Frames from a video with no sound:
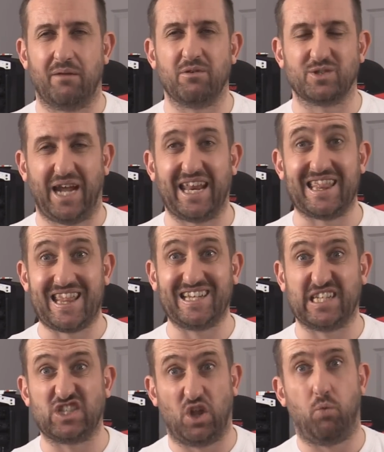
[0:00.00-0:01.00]
I'm not saying
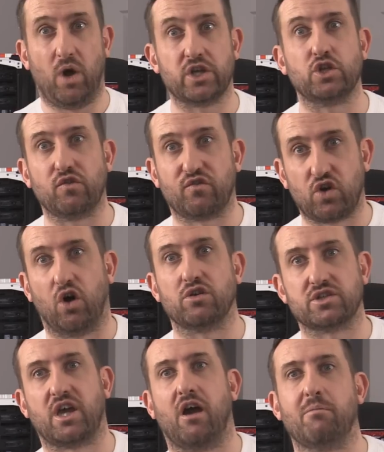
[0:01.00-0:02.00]
this is the one you've got
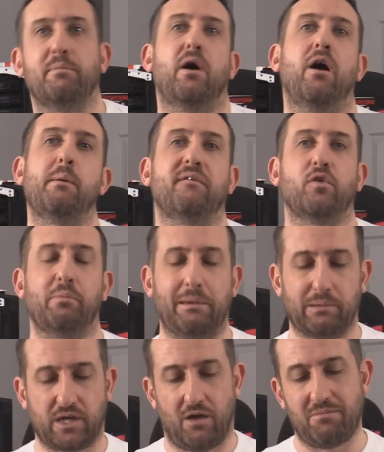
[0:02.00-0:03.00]
to go and buy before
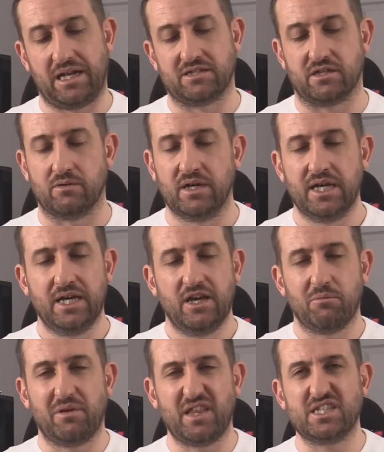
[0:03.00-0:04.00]
people go mental,
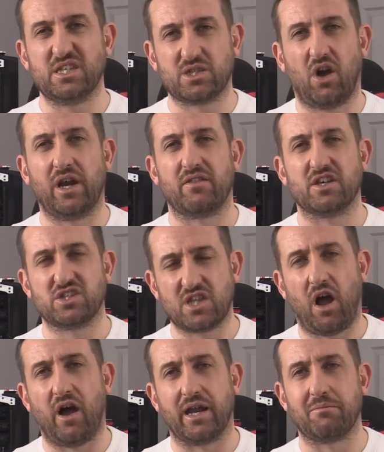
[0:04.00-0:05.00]
but this is kind of the
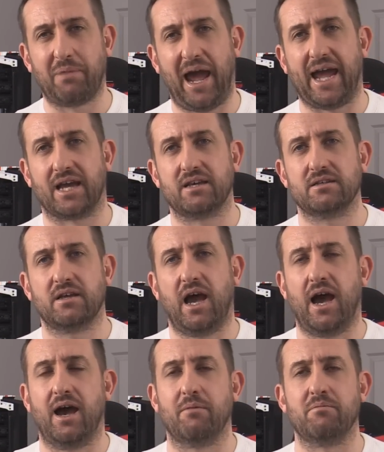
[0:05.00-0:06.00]
starting pack
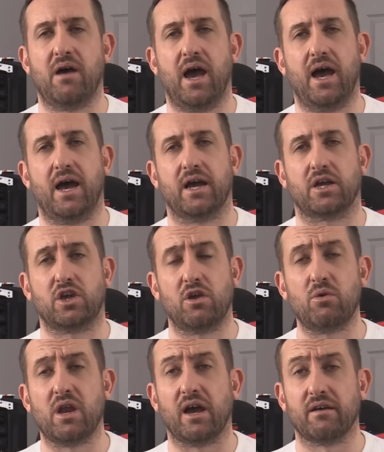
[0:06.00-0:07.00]

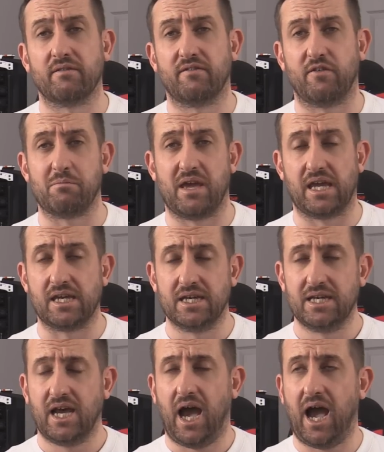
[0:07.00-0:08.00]
cooler for me.
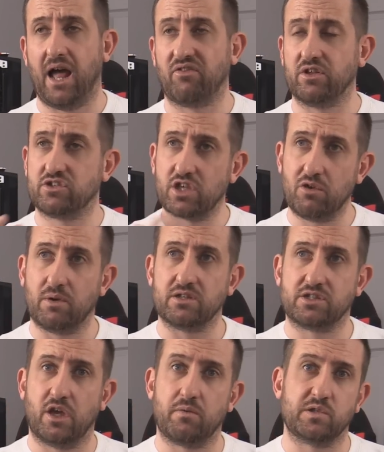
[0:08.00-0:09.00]
The
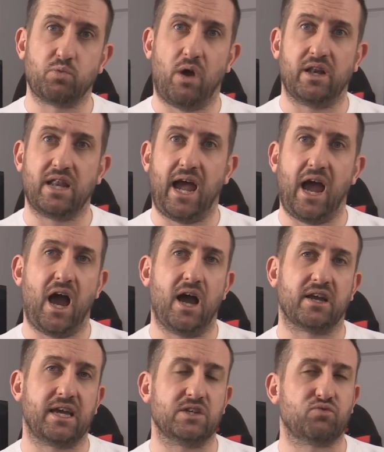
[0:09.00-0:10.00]
212 is one that
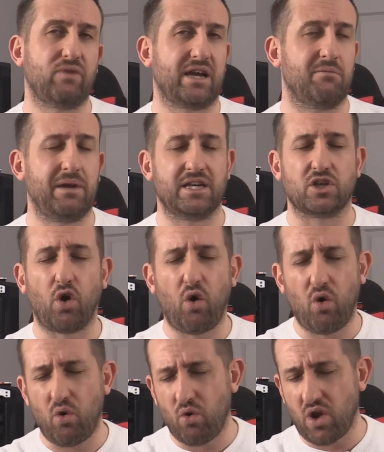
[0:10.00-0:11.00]
gets recommended
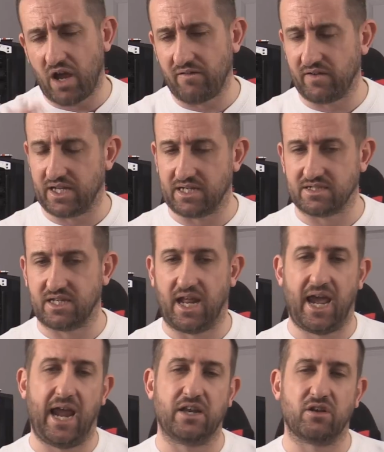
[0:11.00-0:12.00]
all over the
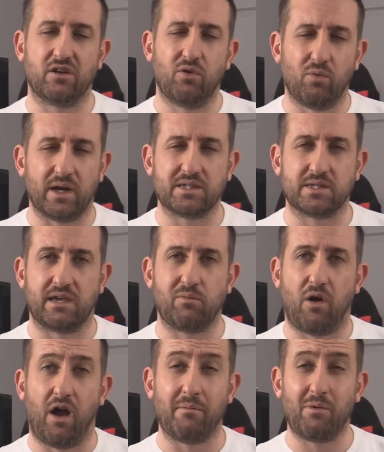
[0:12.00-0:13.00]
internet, and you can always see
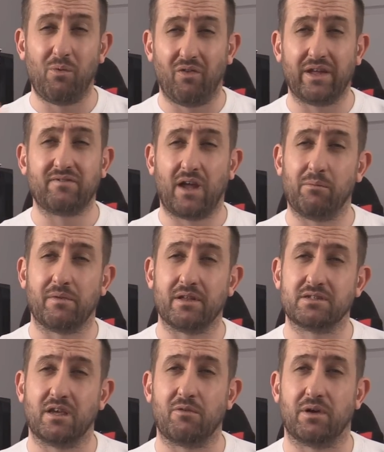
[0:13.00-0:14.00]
why. But what they've done with
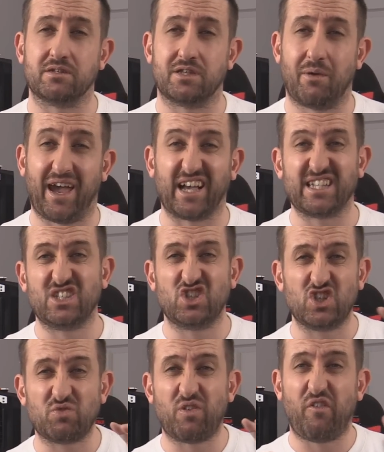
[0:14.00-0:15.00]
the 212X is
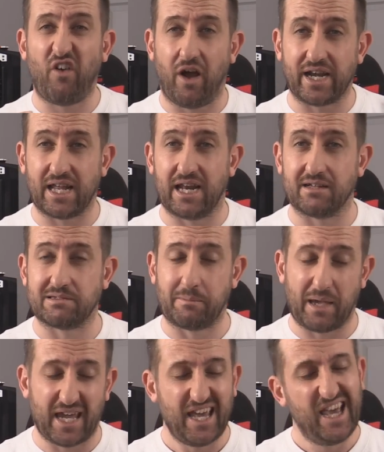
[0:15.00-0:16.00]
just refine it a little
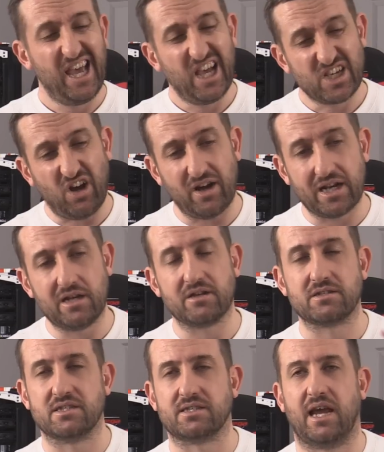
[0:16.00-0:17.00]
bit. Kind of
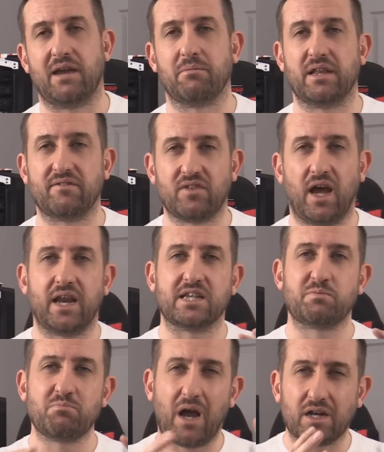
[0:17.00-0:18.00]
looks the same, but they've done as
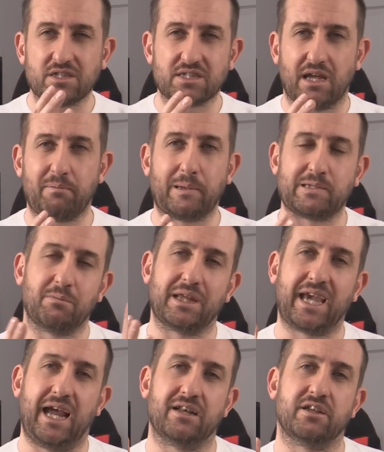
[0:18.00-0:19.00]
much as they possibly
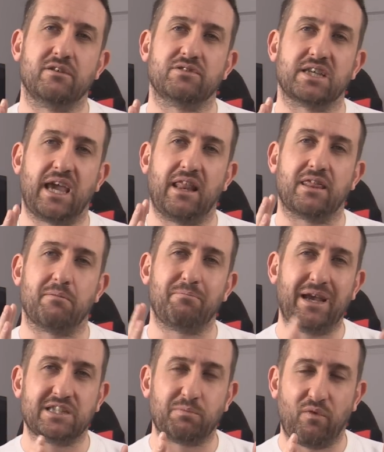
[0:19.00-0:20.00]
can do to get the
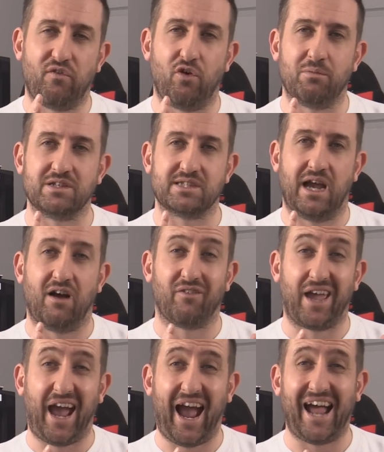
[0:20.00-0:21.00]
best performance out of
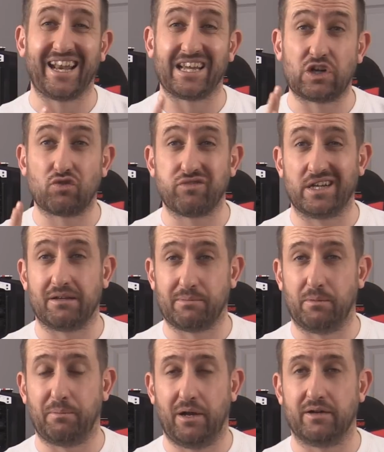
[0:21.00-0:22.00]
it at an
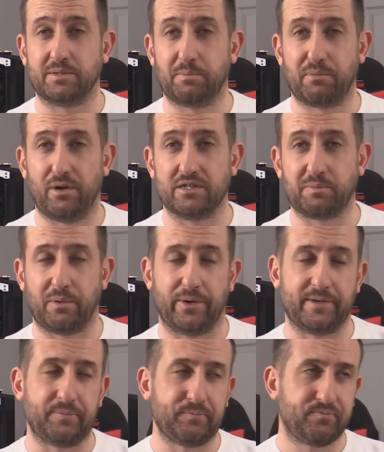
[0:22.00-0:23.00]
incredible price point.